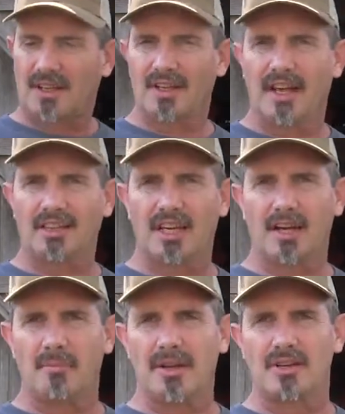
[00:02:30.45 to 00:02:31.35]
I got the
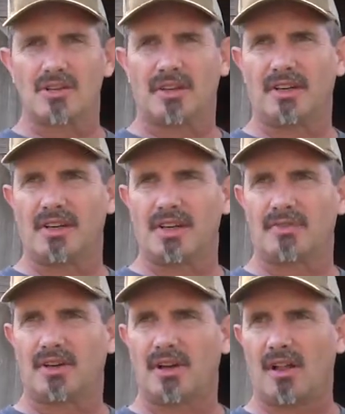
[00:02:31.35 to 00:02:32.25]
carabiners on there at
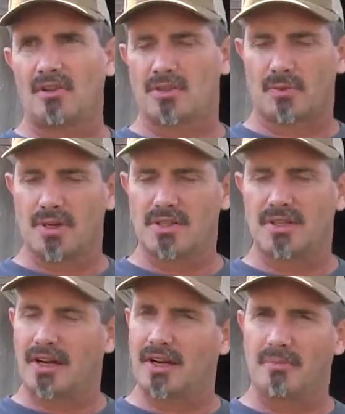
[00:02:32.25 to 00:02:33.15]
different colors. The reason
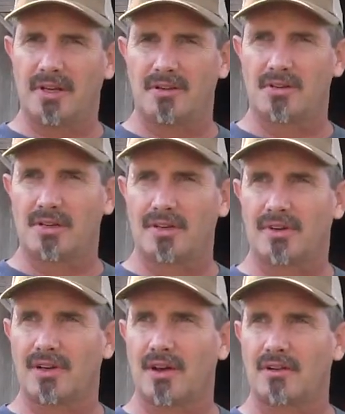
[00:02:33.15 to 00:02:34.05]
the carabiners are
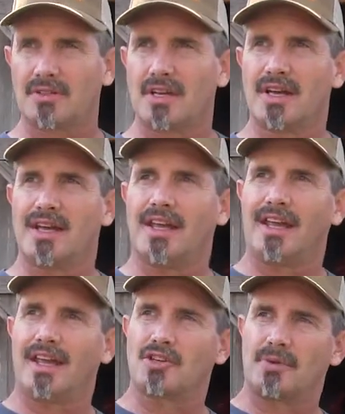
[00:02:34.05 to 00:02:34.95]
different colors
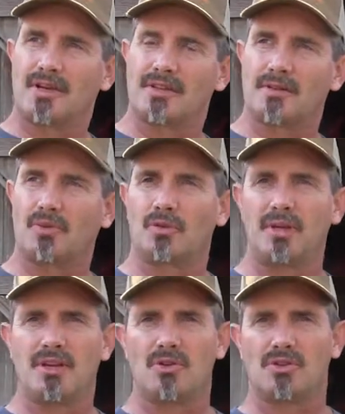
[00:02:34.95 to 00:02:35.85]
is because I'm going to
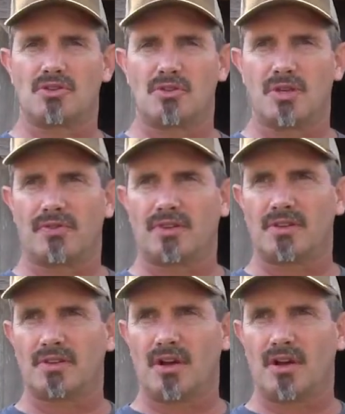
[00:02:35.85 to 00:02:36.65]
be using 2 different